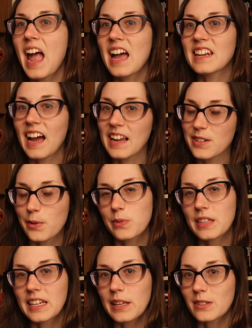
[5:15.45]
and I
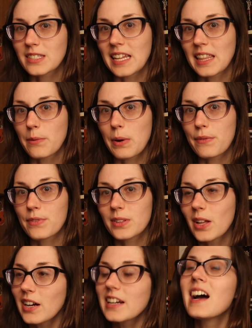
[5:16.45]
don't think it'll stay that way for
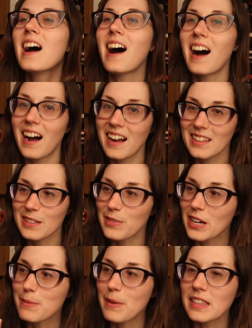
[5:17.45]
long. Highly
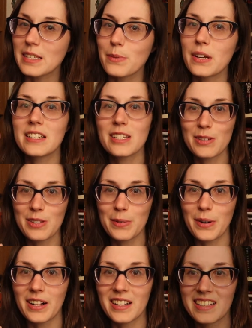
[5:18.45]
recommend this one to
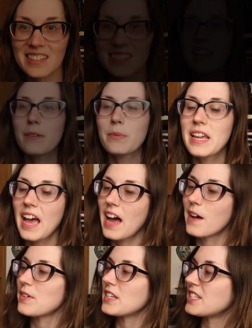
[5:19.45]
you all. Then we
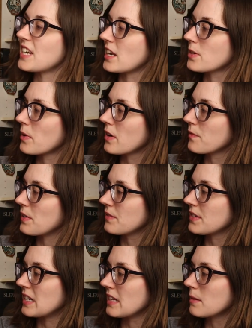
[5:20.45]
have January
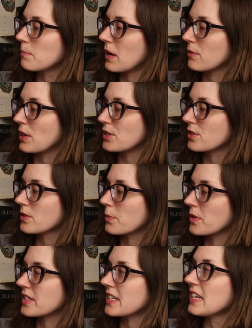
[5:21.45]
15th by Rachel
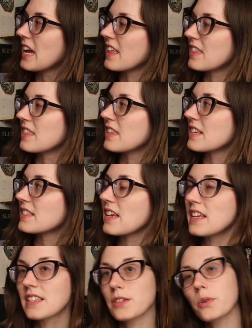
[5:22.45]
Swirsky, and this
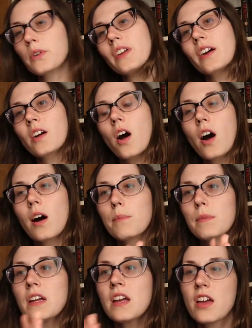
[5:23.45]
is a
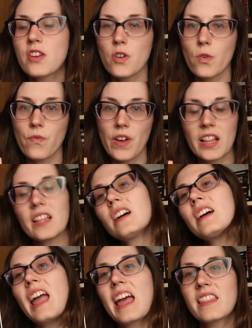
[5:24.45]
Tor.com
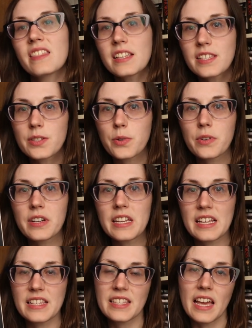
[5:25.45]
novella, and this story
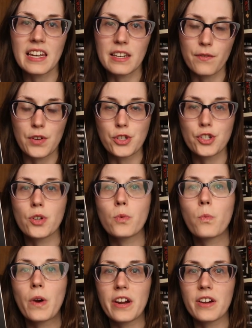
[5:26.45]
is set in a future
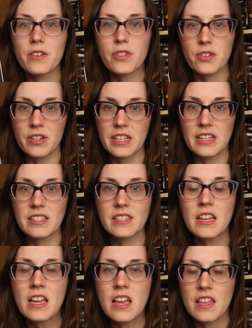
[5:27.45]
where there is
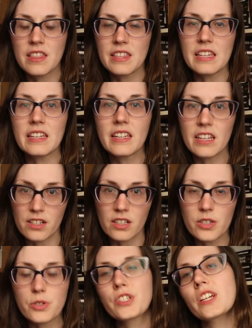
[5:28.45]
the
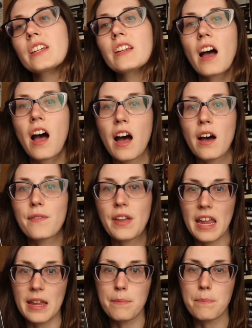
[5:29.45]
inclusion of
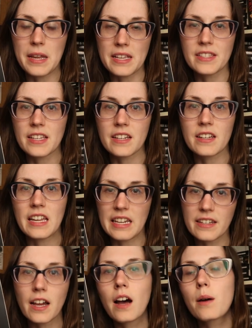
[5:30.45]
a basic
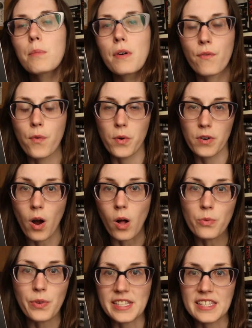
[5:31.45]
income for
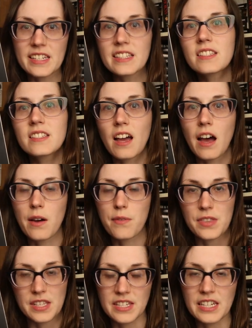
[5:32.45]
all residents
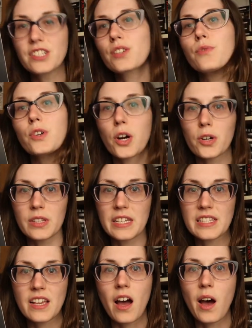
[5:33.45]
of this nation
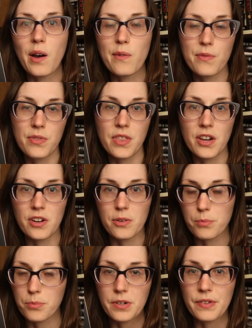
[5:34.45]
regardless of
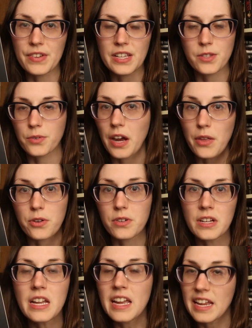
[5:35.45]
their previous or
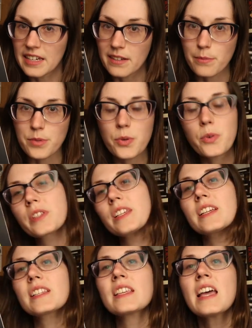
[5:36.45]
other income
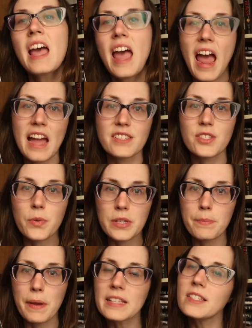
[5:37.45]
sources. And so
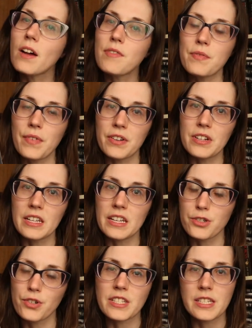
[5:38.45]
it's based off a very
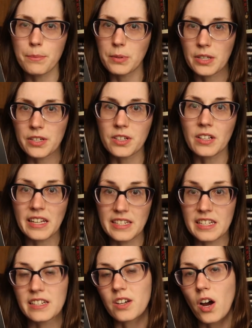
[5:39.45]
interesting political
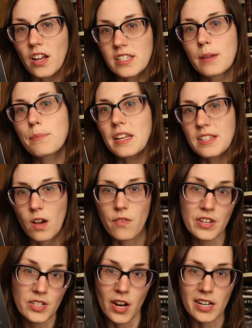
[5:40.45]
idea and concept that is
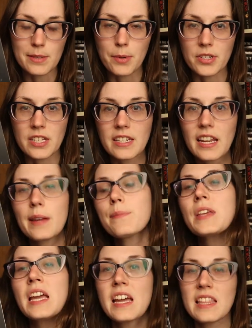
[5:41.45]
often talked about today,
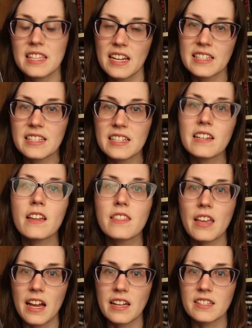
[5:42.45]
the idea
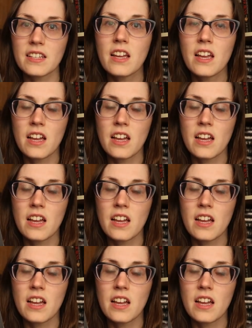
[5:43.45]
that